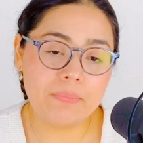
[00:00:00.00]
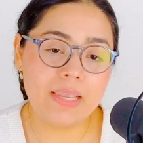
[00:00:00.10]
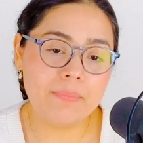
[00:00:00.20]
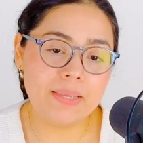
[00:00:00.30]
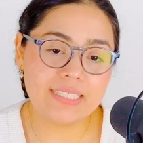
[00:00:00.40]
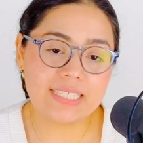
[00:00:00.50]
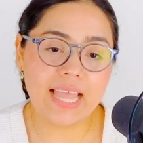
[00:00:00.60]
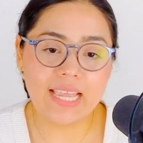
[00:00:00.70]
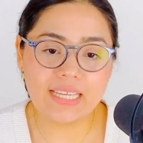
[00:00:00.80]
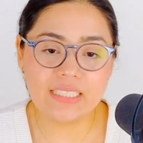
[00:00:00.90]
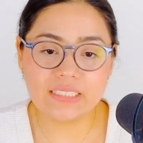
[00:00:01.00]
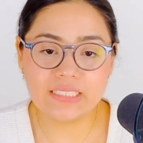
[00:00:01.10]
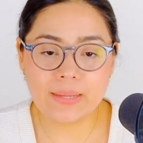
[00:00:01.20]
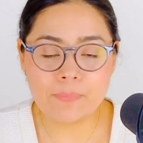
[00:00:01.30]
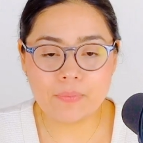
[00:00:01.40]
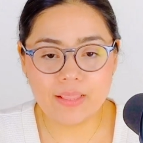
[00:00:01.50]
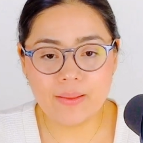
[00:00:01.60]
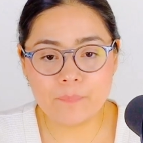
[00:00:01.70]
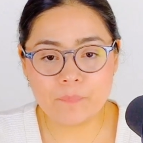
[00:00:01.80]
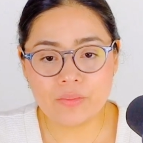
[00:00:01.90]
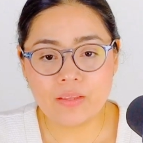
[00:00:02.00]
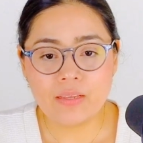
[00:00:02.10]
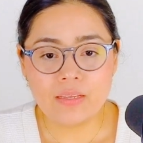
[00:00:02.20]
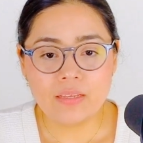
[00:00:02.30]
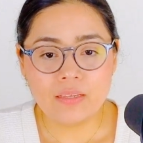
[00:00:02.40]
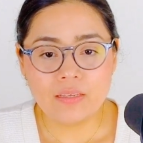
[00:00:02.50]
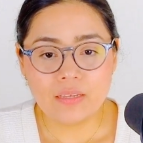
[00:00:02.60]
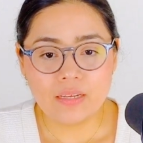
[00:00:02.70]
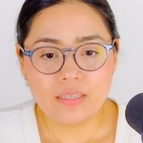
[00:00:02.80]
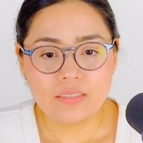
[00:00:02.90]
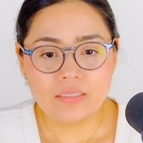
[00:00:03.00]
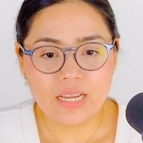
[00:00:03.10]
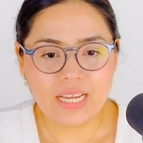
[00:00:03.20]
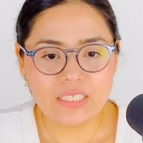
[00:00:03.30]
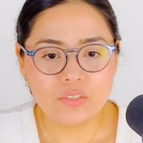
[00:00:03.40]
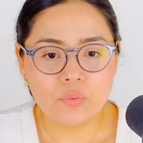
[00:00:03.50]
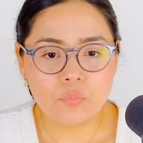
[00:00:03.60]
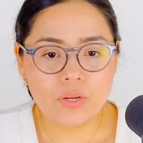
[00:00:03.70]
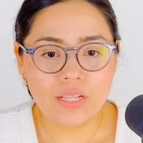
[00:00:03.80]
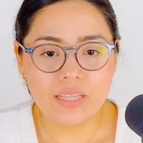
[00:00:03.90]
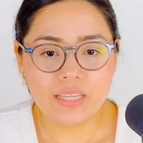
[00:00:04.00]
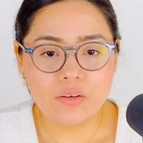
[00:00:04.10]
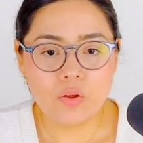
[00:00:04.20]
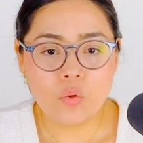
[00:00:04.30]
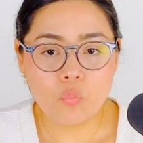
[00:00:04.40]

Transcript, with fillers: Maybe it's lacking something. I don't really know